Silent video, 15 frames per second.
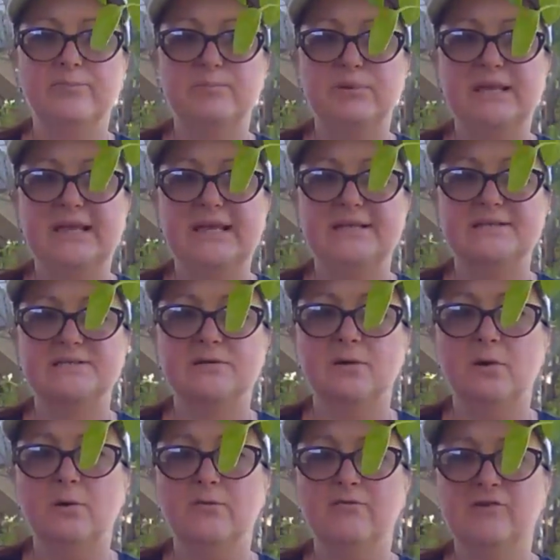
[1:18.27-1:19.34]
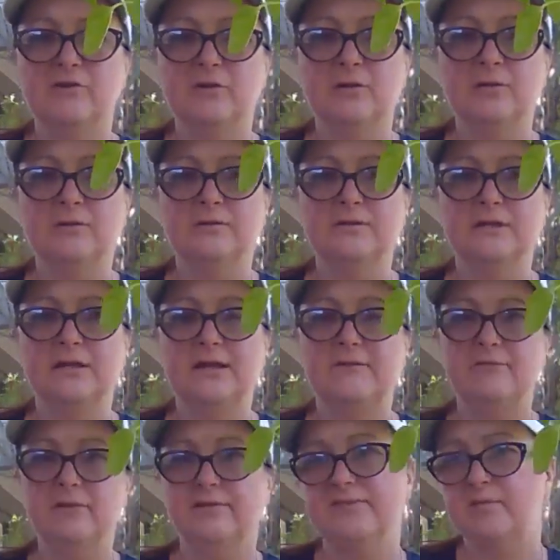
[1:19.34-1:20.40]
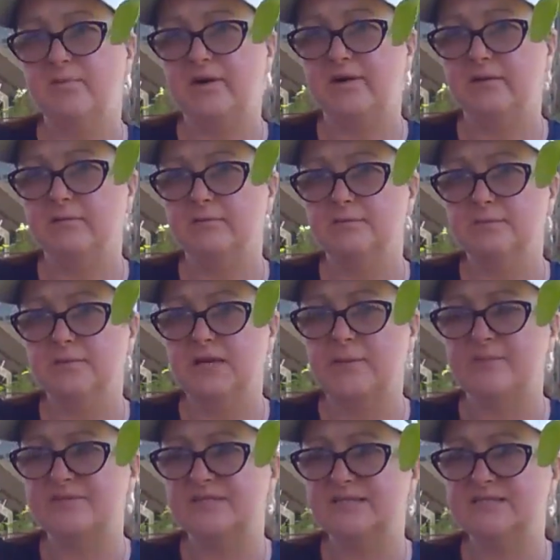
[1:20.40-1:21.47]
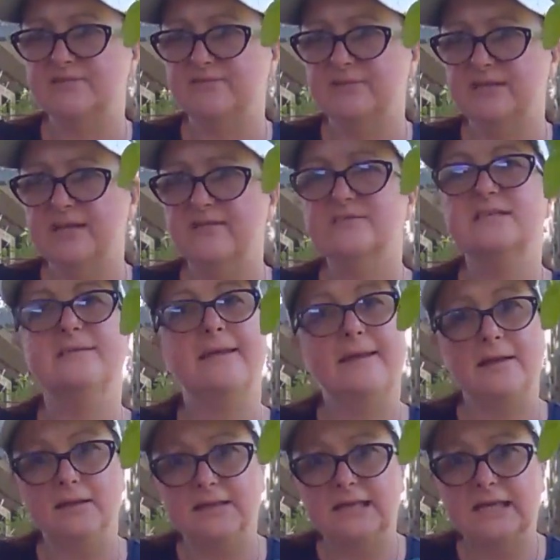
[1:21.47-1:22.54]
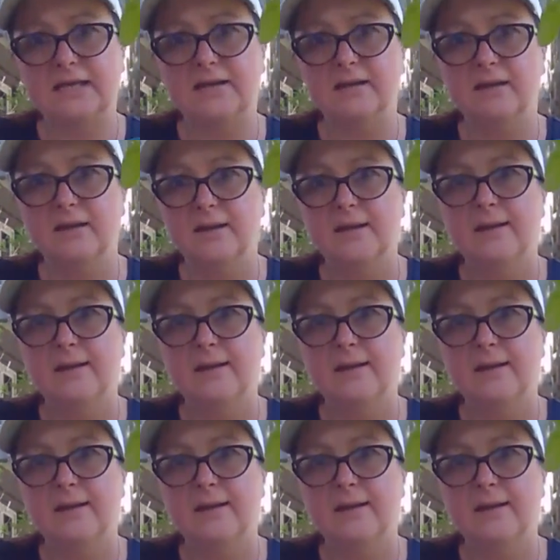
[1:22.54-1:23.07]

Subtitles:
plant over the level of the bottom couple sets of leaves, and that'll again